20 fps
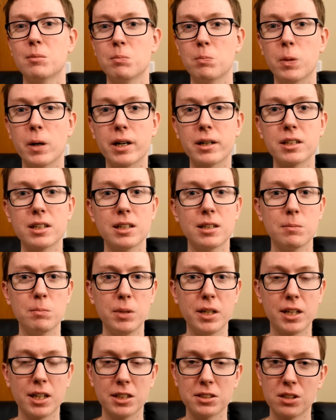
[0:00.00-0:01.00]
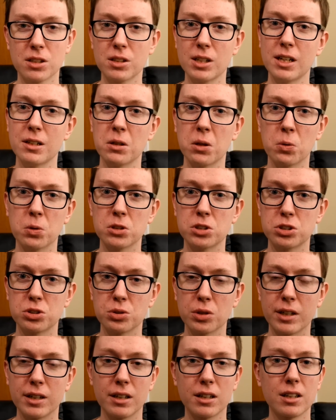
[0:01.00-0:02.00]
But because of that lower
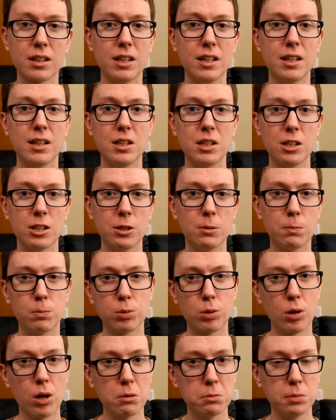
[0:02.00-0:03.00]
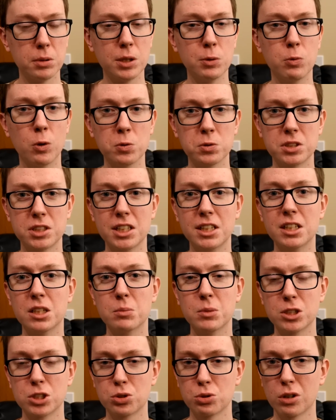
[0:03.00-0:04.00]
strength, you probably won't see
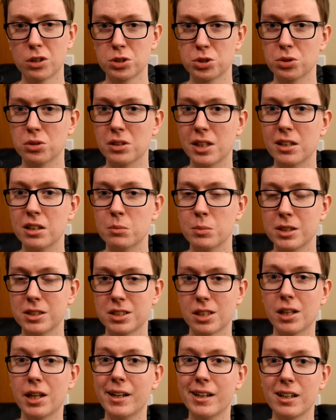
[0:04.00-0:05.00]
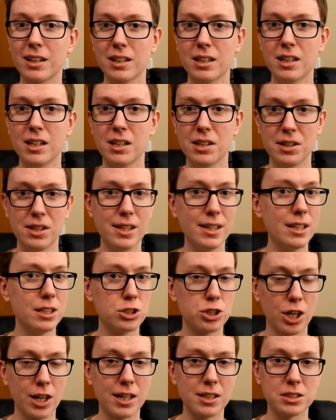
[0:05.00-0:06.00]
them in structural elements like the
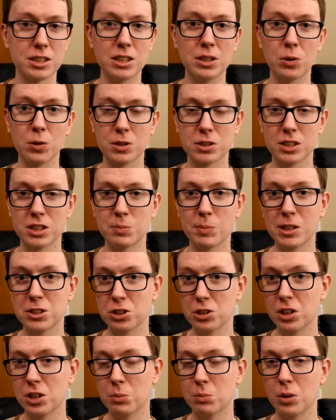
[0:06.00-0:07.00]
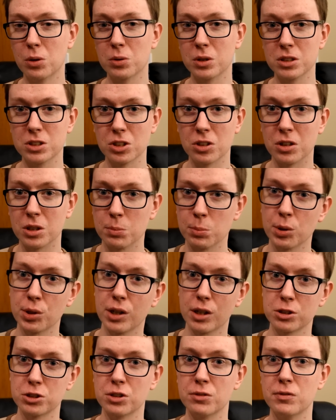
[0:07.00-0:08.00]
chassis or suspension components on a
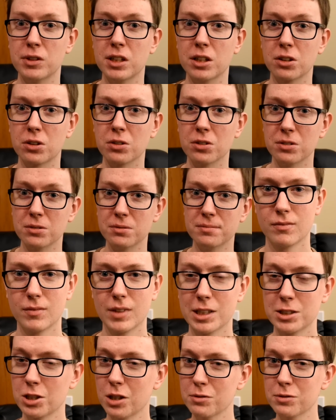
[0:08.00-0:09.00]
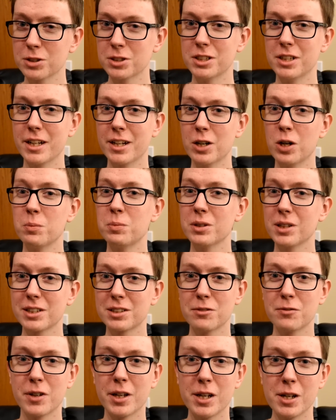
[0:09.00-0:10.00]
production vehicle. That's all for today. I hope you
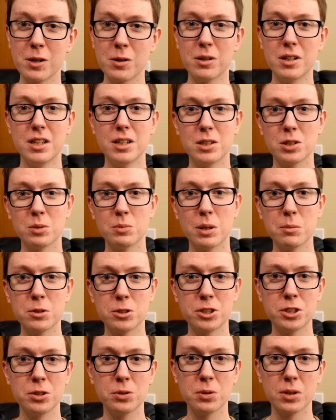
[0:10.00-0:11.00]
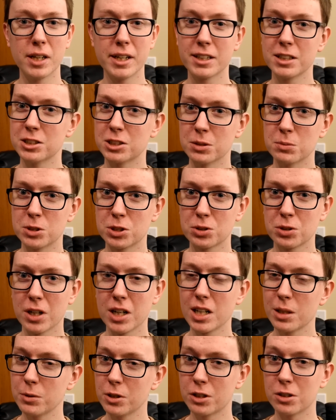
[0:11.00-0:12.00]
liked the video. Remember to like and
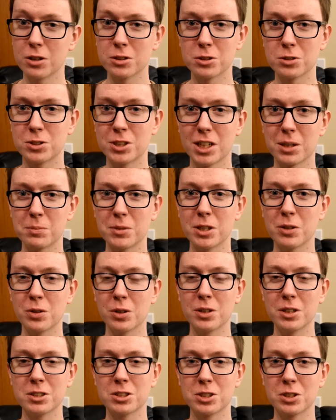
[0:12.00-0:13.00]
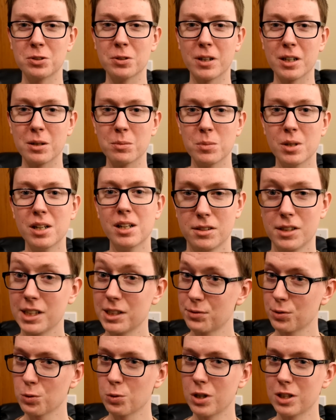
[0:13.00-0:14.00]
subscribe. You can also check me out on Instagram.
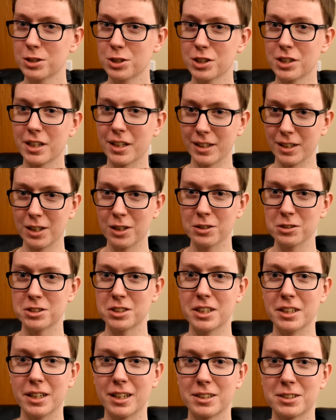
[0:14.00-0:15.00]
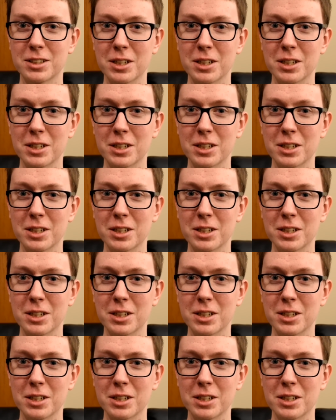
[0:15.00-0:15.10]
Thanks for watching, and I'll see you next